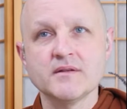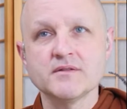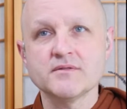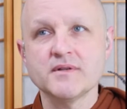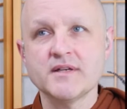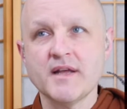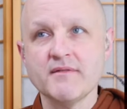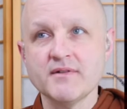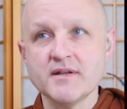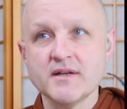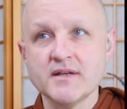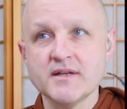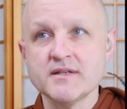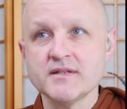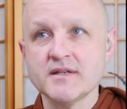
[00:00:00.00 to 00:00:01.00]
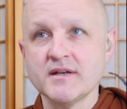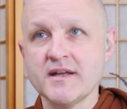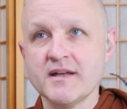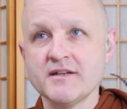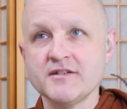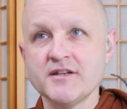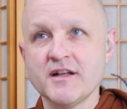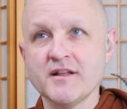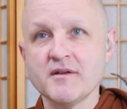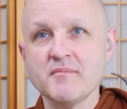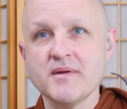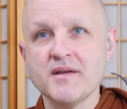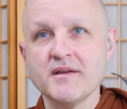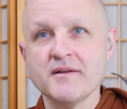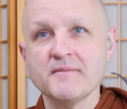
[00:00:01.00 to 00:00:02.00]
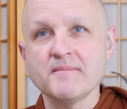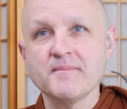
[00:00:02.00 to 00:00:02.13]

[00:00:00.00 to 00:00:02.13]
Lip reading: so a Devata is an angelic being,